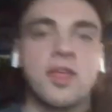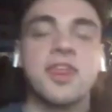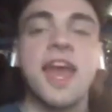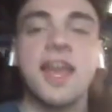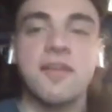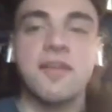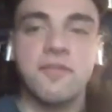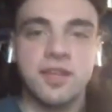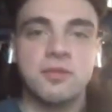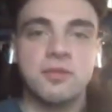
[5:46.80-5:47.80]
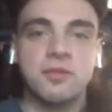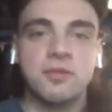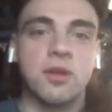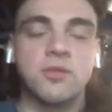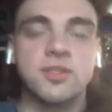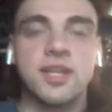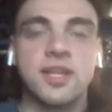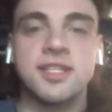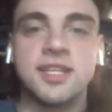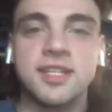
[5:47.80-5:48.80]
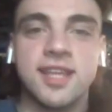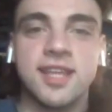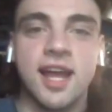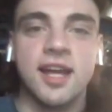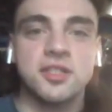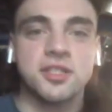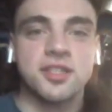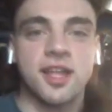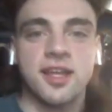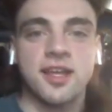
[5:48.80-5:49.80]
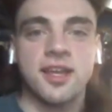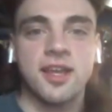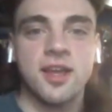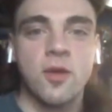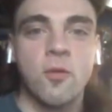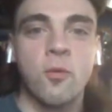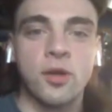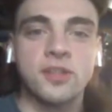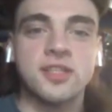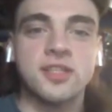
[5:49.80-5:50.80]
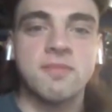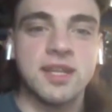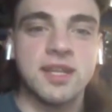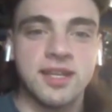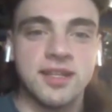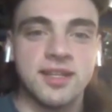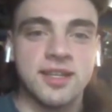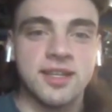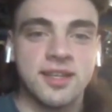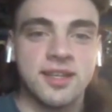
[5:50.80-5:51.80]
thankfully, was one of those ideas that kind of just like worked immediately.